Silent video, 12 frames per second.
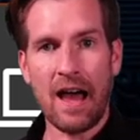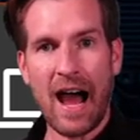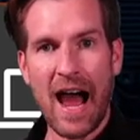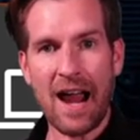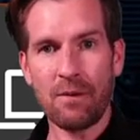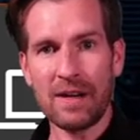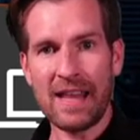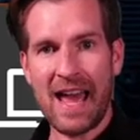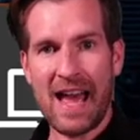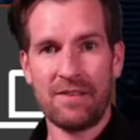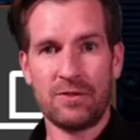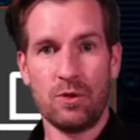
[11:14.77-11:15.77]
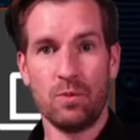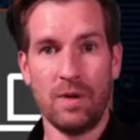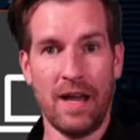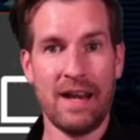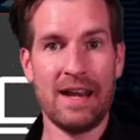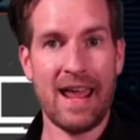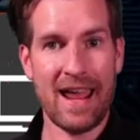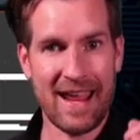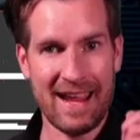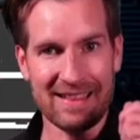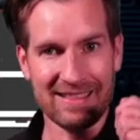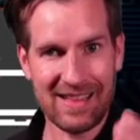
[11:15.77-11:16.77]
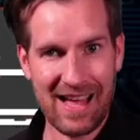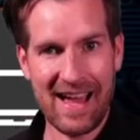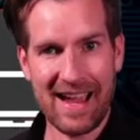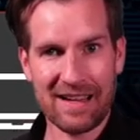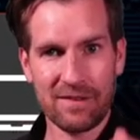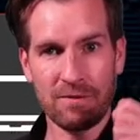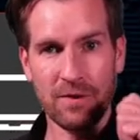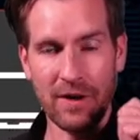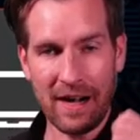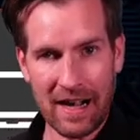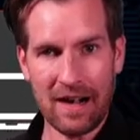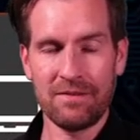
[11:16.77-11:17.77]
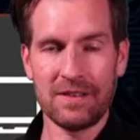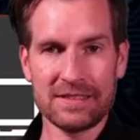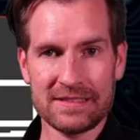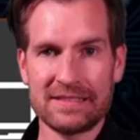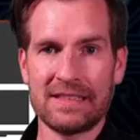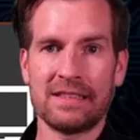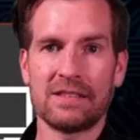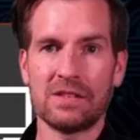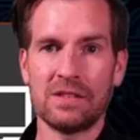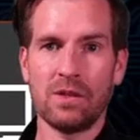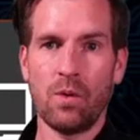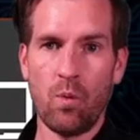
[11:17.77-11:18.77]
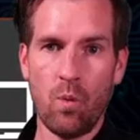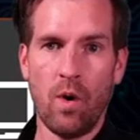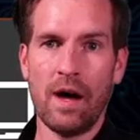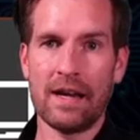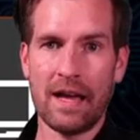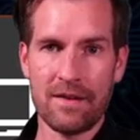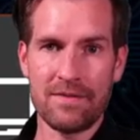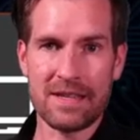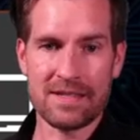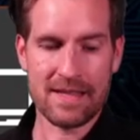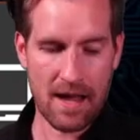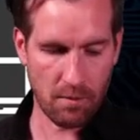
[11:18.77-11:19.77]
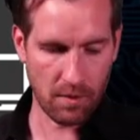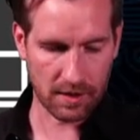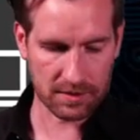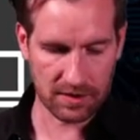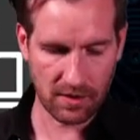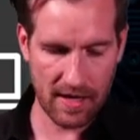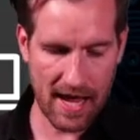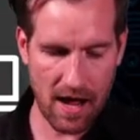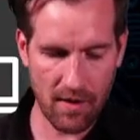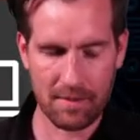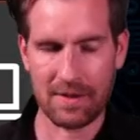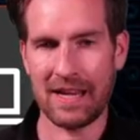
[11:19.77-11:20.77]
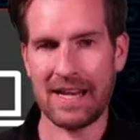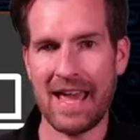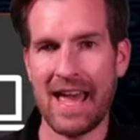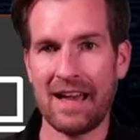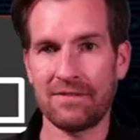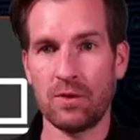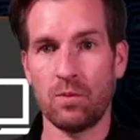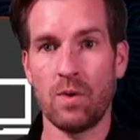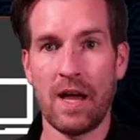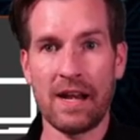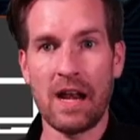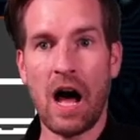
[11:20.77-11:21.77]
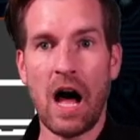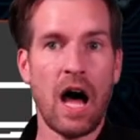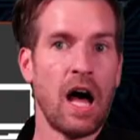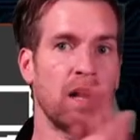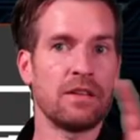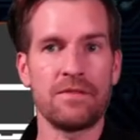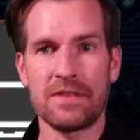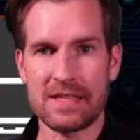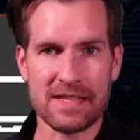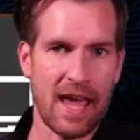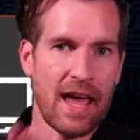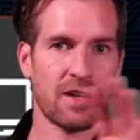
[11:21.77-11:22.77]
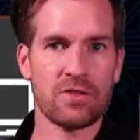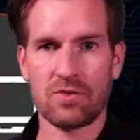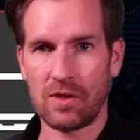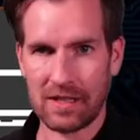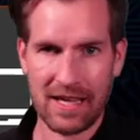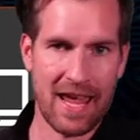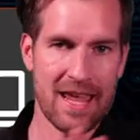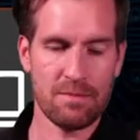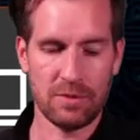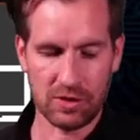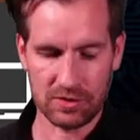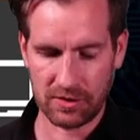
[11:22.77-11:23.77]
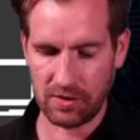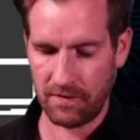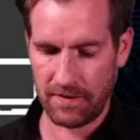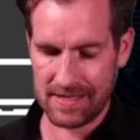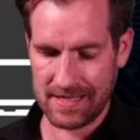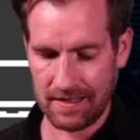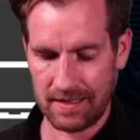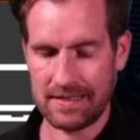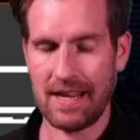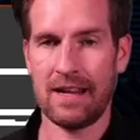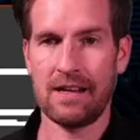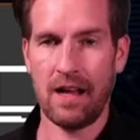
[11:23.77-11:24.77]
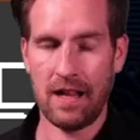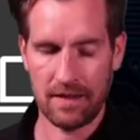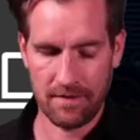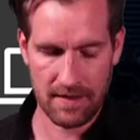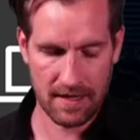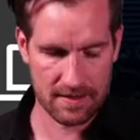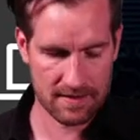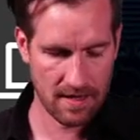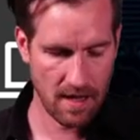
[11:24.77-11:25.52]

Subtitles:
I would have to run a line for every single one of these networks. So now I'm going to have to run all of these extra cables to facilitate all of this.